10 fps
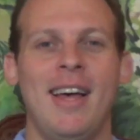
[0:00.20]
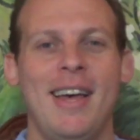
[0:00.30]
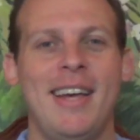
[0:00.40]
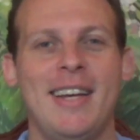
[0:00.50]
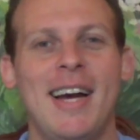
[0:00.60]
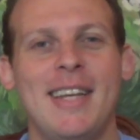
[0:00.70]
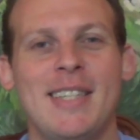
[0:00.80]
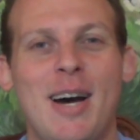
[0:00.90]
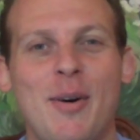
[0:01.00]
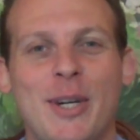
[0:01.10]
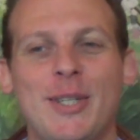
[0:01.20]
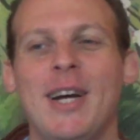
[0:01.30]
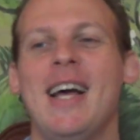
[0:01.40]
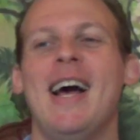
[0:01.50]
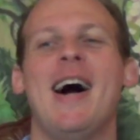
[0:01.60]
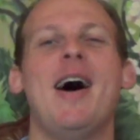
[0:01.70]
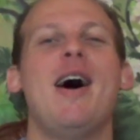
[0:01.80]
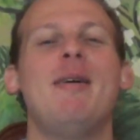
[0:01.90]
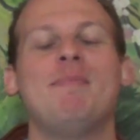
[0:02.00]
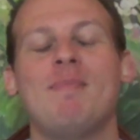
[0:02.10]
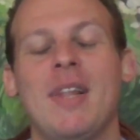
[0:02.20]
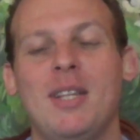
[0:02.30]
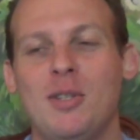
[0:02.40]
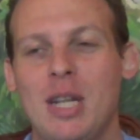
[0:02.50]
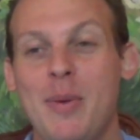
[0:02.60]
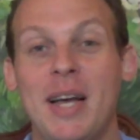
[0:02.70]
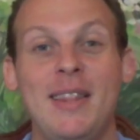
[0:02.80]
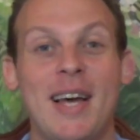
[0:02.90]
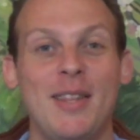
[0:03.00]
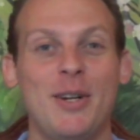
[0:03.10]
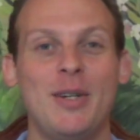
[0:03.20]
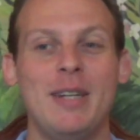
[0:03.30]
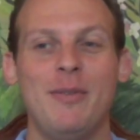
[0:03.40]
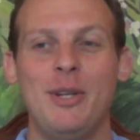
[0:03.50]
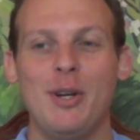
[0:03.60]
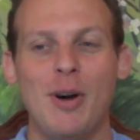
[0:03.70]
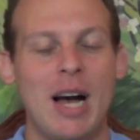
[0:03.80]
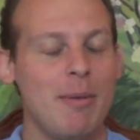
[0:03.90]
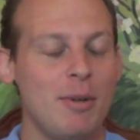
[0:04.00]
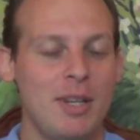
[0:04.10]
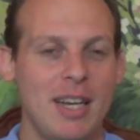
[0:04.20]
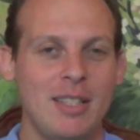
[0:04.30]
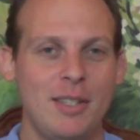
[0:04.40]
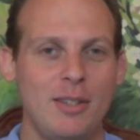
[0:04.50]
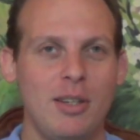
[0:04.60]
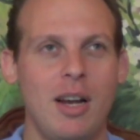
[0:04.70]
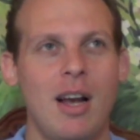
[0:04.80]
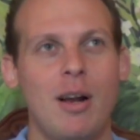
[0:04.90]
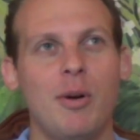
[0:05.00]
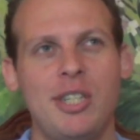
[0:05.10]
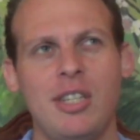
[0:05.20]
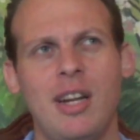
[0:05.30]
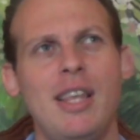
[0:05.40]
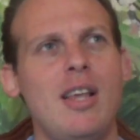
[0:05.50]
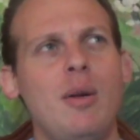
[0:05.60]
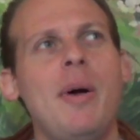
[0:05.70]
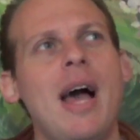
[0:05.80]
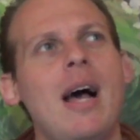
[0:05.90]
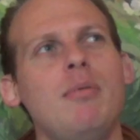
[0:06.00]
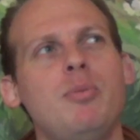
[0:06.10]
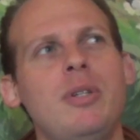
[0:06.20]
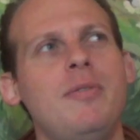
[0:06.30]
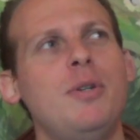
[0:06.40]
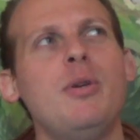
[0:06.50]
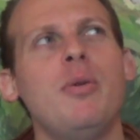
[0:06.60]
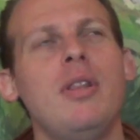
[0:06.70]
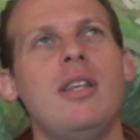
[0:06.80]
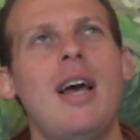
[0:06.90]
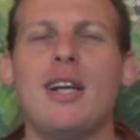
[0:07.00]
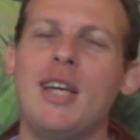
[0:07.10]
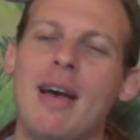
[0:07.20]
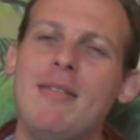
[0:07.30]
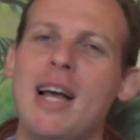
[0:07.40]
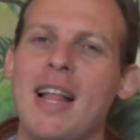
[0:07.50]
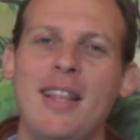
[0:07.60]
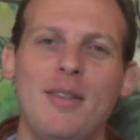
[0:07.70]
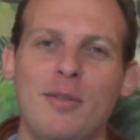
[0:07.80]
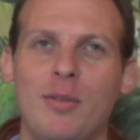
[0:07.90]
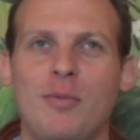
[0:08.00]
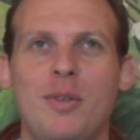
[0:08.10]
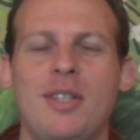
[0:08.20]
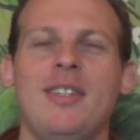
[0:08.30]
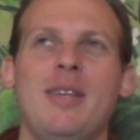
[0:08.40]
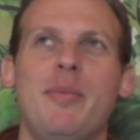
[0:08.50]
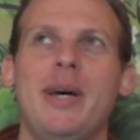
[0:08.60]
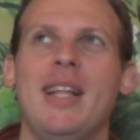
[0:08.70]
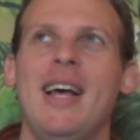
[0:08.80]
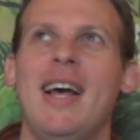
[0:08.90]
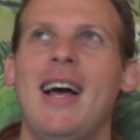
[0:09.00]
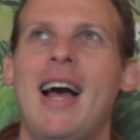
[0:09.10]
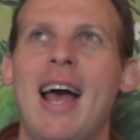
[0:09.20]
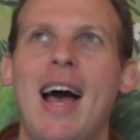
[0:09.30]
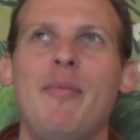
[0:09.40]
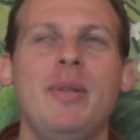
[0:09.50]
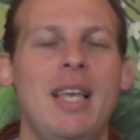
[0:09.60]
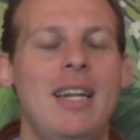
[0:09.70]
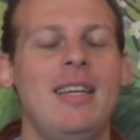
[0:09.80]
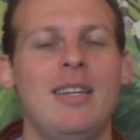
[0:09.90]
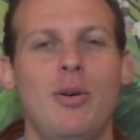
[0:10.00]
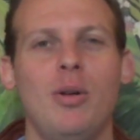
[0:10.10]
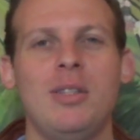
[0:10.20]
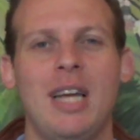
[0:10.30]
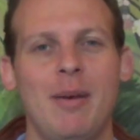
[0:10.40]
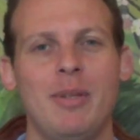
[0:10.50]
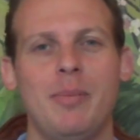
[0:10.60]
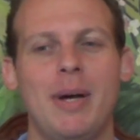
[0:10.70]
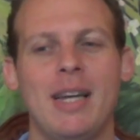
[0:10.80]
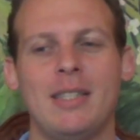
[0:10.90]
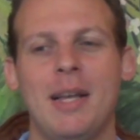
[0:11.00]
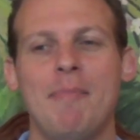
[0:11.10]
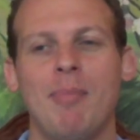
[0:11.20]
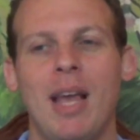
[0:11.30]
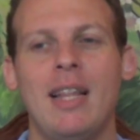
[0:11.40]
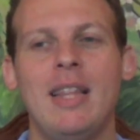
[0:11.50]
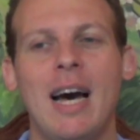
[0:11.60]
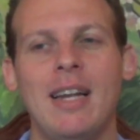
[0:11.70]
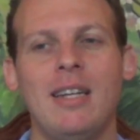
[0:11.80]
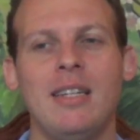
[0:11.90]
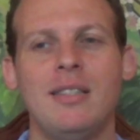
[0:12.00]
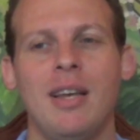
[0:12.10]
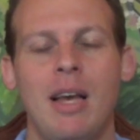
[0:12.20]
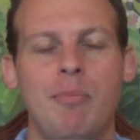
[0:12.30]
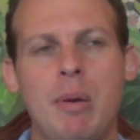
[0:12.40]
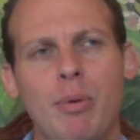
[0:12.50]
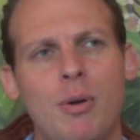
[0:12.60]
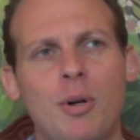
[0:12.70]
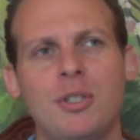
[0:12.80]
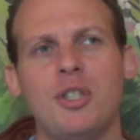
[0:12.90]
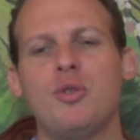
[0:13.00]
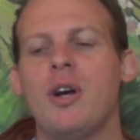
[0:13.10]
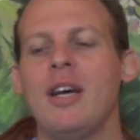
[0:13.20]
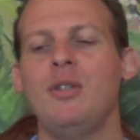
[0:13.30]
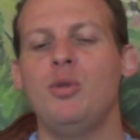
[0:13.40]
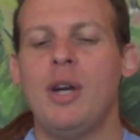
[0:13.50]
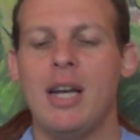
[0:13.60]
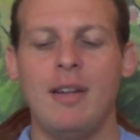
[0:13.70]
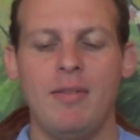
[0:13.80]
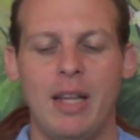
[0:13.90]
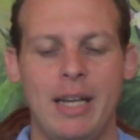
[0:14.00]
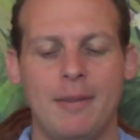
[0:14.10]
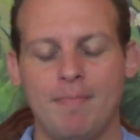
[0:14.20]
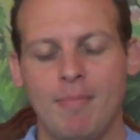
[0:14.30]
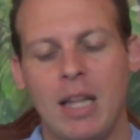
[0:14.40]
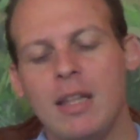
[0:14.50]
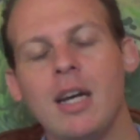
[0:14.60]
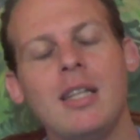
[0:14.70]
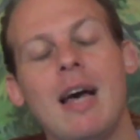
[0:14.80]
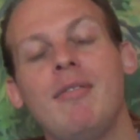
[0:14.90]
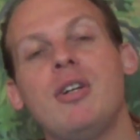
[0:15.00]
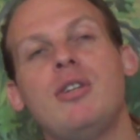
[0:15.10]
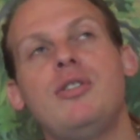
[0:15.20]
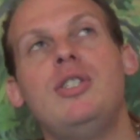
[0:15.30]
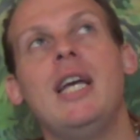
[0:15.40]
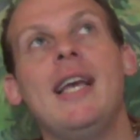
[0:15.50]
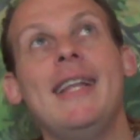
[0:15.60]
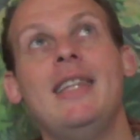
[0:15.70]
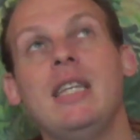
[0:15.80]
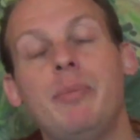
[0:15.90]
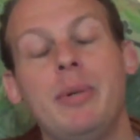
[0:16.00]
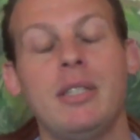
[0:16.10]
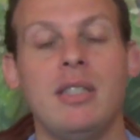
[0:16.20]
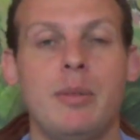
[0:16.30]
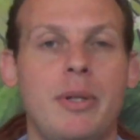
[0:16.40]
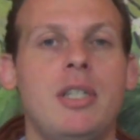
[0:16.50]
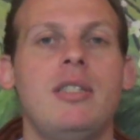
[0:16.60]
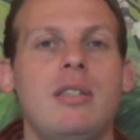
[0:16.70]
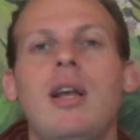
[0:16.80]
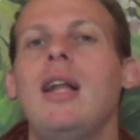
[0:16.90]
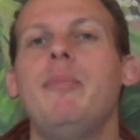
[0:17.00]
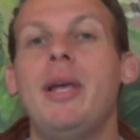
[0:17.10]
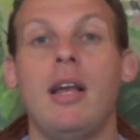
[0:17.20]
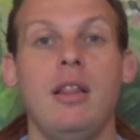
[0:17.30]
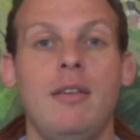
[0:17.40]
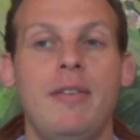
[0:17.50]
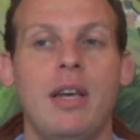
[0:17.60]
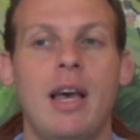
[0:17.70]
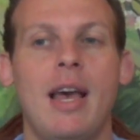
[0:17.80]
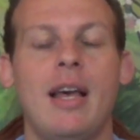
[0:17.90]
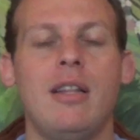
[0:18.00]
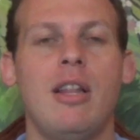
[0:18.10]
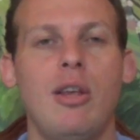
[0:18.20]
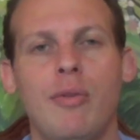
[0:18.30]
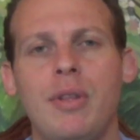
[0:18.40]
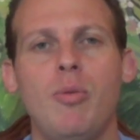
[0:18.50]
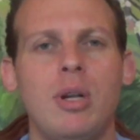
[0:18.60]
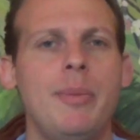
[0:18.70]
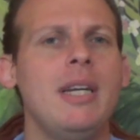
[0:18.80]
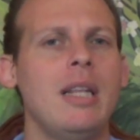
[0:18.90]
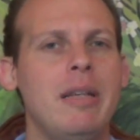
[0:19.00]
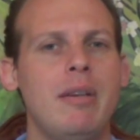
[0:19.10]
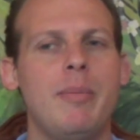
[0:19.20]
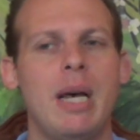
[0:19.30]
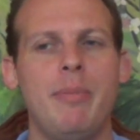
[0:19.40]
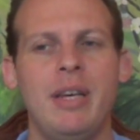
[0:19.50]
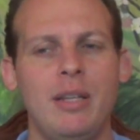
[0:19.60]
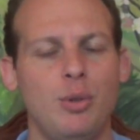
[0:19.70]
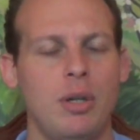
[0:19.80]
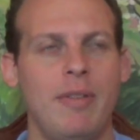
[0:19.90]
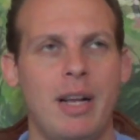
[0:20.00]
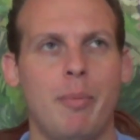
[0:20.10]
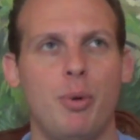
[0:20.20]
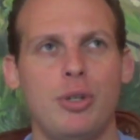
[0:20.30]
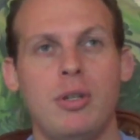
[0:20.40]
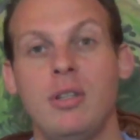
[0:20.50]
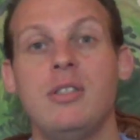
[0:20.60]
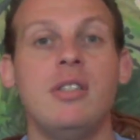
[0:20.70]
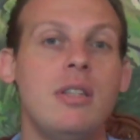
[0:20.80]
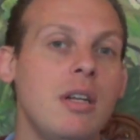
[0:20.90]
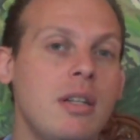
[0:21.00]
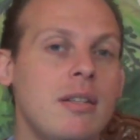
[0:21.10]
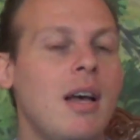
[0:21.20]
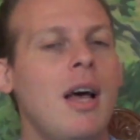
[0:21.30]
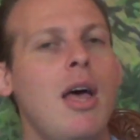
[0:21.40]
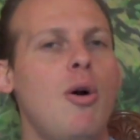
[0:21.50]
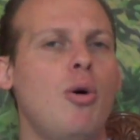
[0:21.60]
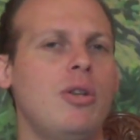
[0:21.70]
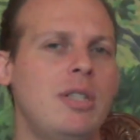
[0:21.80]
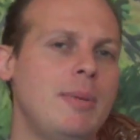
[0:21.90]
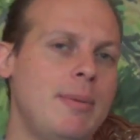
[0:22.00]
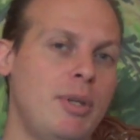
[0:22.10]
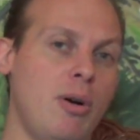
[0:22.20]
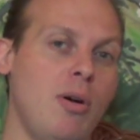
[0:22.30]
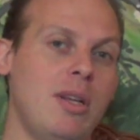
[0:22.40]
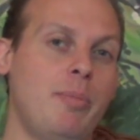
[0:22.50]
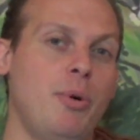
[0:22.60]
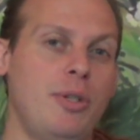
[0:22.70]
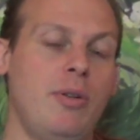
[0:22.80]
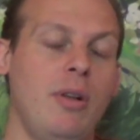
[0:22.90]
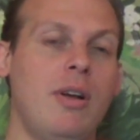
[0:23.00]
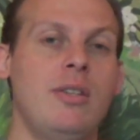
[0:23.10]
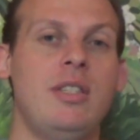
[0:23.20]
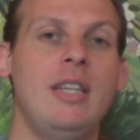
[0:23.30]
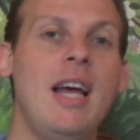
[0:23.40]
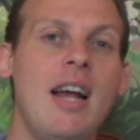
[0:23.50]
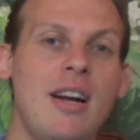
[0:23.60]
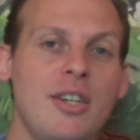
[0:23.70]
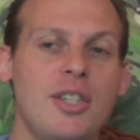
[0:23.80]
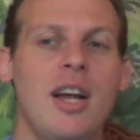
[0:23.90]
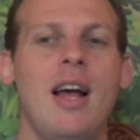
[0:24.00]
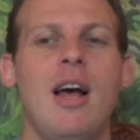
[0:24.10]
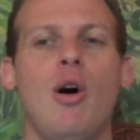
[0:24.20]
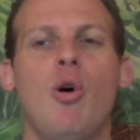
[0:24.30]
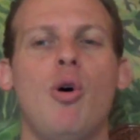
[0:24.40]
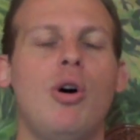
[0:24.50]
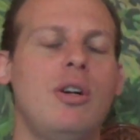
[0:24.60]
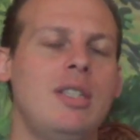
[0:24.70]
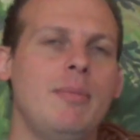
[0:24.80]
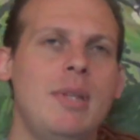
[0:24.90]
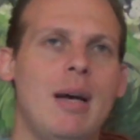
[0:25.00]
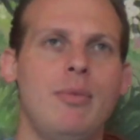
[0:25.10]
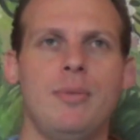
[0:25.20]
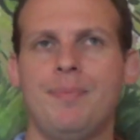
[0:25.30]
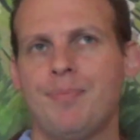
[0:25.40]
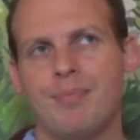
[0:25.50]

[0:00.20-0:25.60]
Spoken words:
Hey guys, how are you? This is going to be another great video. I'm going to answer a question I get on my apps pretty frequently. Actually, I haven't gotten it recently, but I have been getting it all the time in the past. And that is people who are just trying to kind of like not have a gigantic business, but just kind of make a living. And they often want to make a living by being sort of like a personal assistant, or sometimes they call it a personal concierge, or sometimes